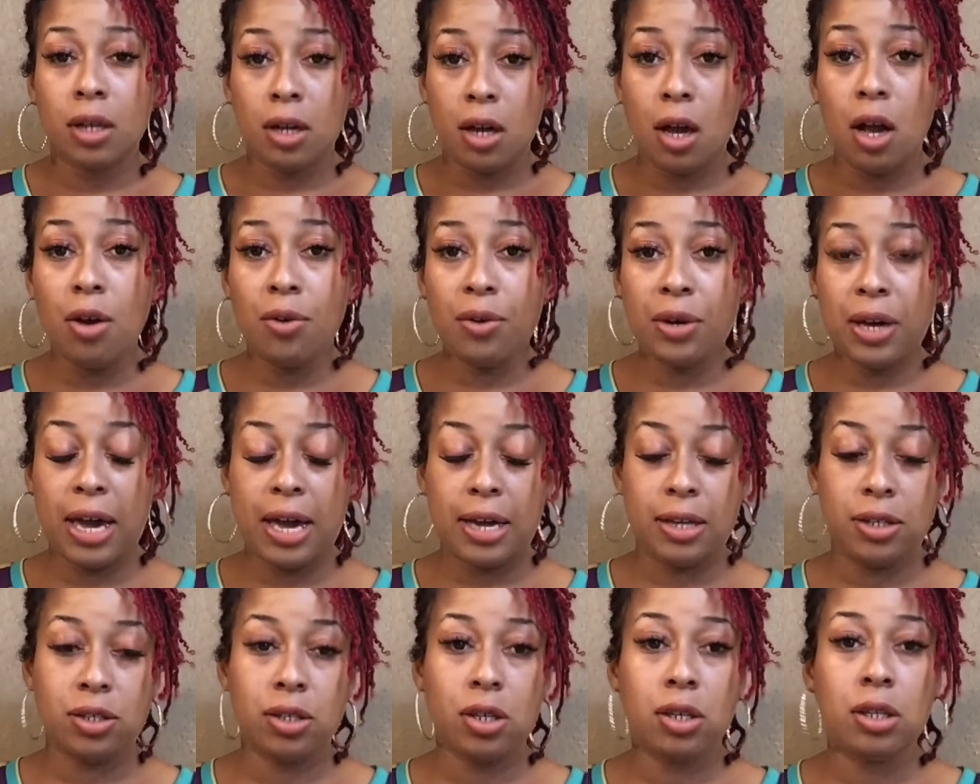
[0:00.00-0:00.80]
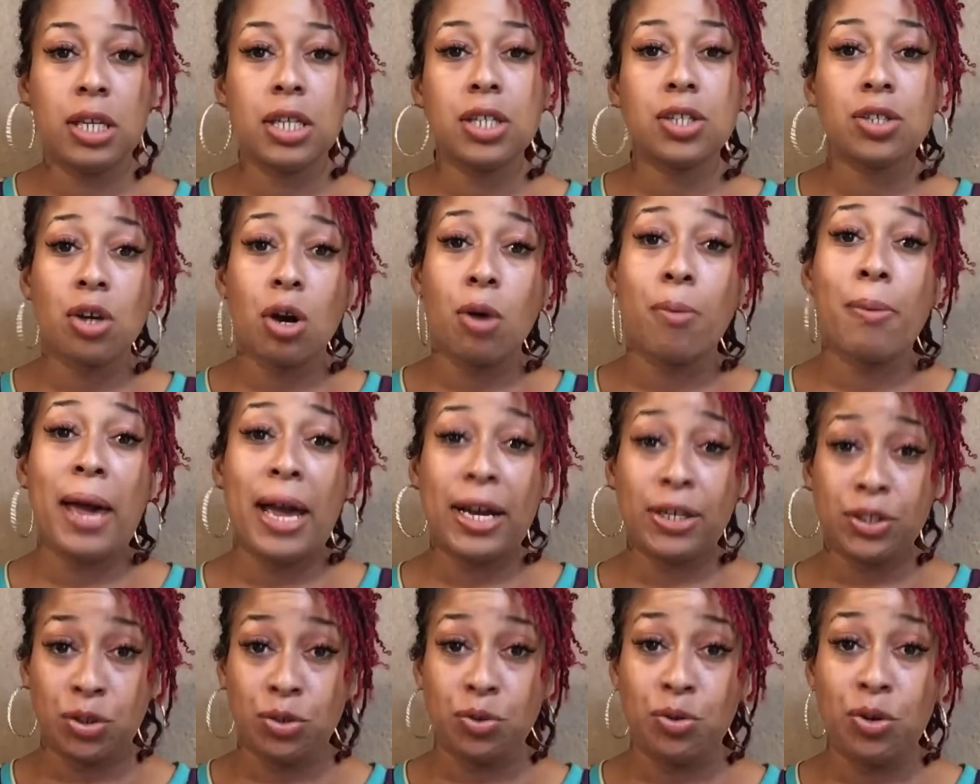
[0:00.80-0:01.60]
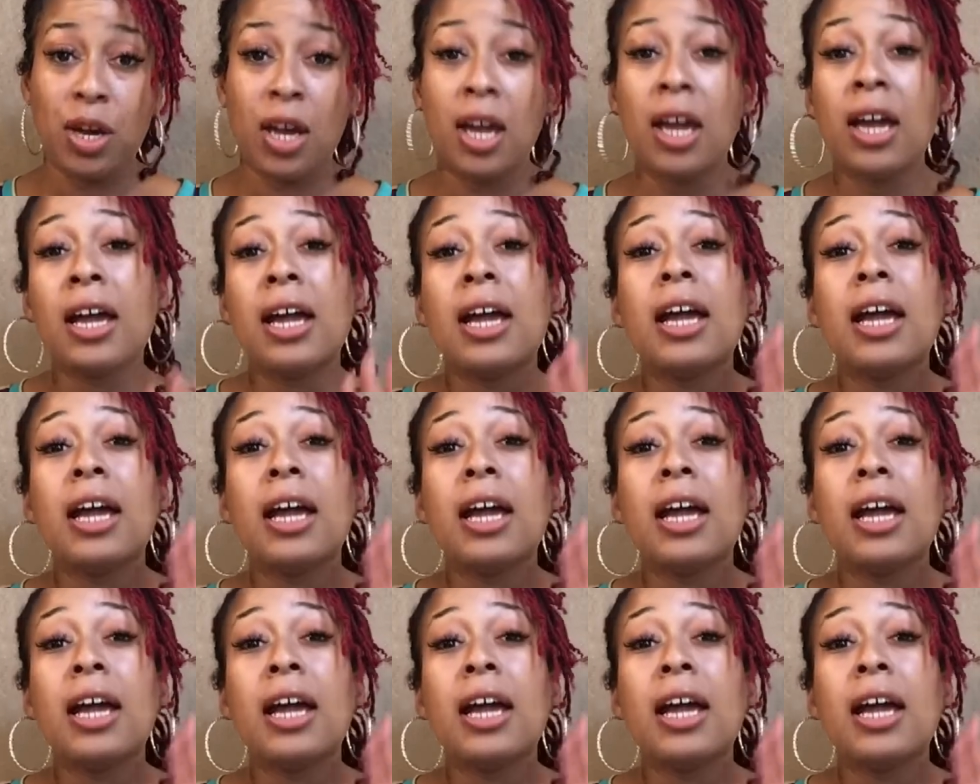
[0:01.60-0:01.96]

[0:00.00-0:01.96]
Okay, so let's go back to it.